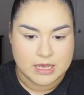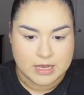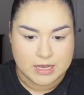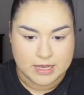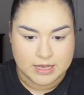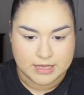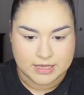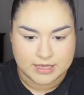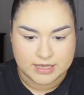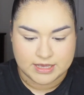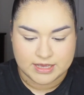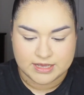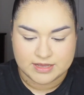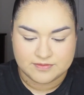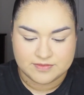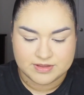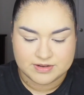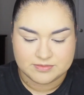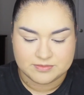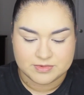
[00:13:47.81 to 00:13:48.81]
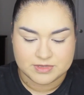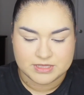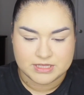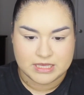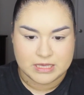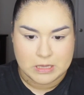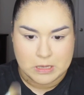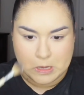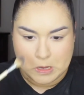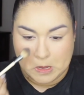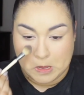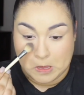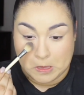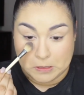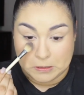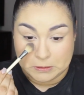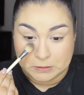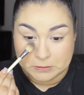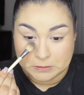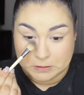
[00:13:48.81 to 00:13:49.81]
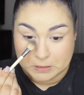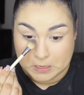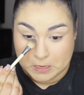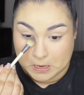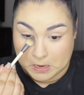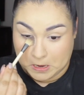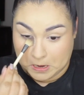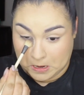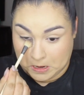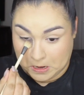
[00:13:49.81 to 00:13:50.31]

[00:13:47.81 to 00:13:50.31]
I haven't really used it